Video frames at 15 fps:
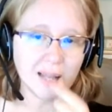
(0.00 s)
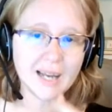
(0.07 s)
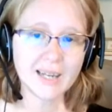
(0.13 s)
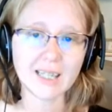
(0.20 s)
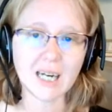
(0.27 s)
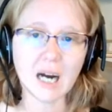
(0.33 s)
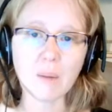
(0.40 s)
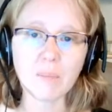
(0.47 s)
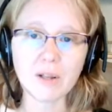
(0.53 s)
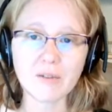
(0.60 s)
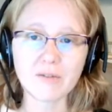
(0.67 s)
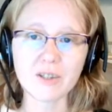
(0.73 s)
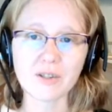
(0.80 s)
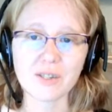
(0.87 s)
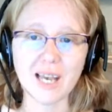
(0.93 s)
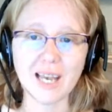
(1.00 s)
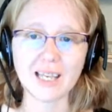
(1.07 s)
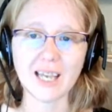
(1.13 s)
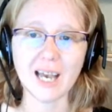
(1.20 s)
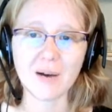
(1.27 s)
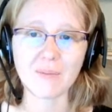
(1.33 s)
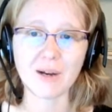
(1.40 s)
And a couple of you
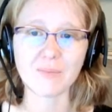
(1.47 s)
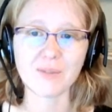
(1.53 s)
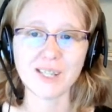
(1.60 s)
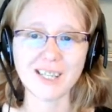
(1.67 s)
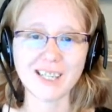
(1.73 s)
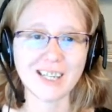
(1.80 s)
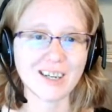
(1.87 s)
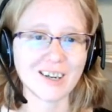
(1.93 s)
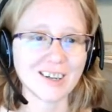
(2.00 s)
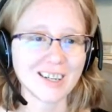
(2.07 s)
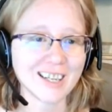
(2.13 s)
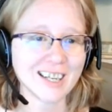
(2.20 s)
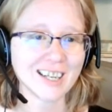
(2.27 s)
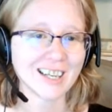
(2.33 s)
saying, yep, I'm sitting here